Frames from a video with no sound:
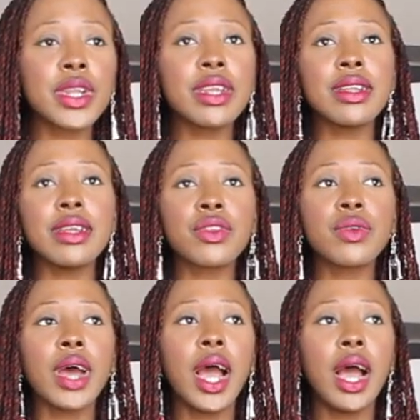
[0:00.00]
with it is
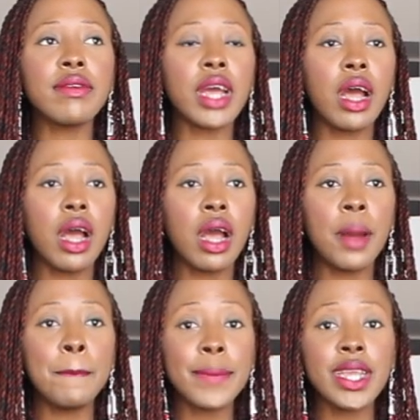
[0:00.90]
to
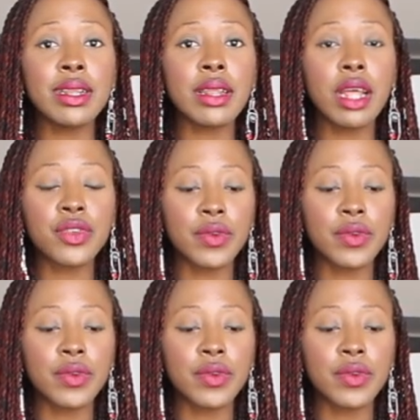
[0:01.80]
have a mid